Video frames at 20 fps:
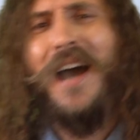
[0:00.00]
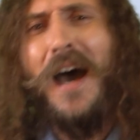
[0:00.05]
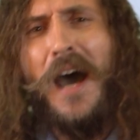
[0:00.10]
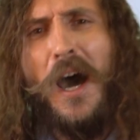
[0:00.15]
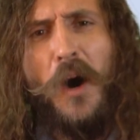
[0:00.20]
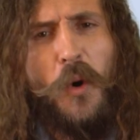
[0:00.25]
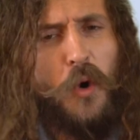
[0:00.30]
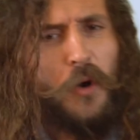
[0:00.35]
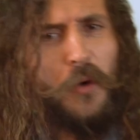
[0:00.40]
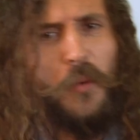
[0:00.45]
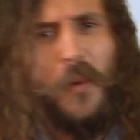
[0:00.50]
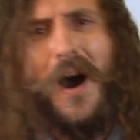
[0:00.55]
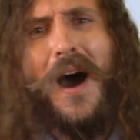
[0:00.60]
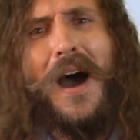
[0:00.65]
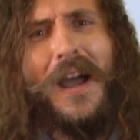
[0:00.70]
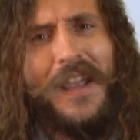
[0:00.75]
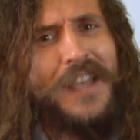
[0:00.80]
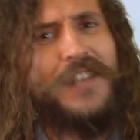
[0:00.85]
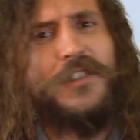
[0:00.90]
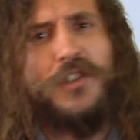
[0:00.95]
how or
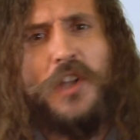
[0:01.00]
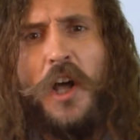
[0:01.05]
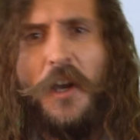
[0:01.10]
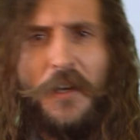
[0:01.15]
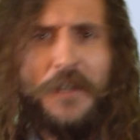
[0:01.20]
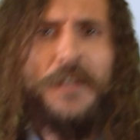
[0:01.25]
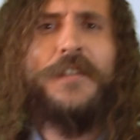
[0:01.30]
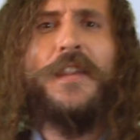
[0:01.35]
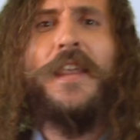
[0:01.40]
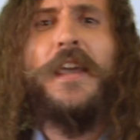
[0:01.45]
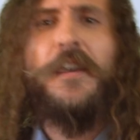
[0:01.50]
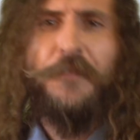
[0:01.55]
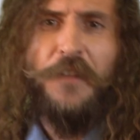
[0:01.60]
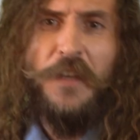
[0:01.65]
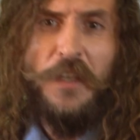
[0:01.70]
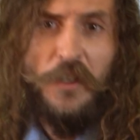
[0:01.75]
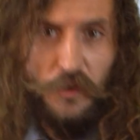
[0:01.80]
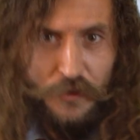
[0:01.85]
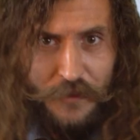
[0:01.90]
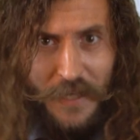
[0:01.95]
why, as long as they
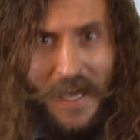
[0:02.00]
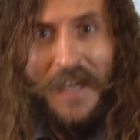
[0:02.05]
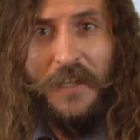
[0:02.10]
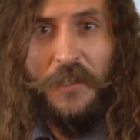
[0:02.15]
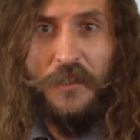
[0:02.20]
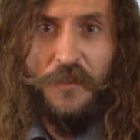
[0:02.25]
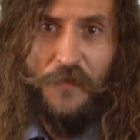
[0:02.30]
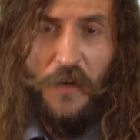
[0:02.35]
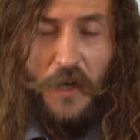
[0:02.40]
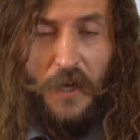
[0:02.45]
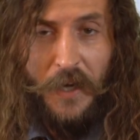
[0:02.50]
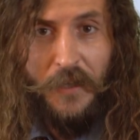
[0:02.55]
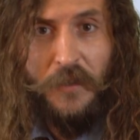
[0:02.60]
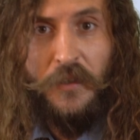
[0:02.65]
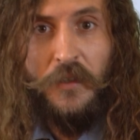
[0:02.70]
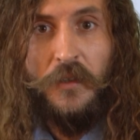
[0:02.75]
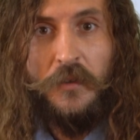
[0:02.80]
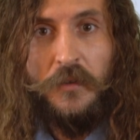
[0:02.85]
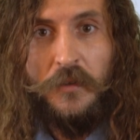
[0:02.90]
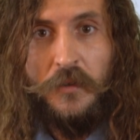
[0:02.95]
feel satisfied.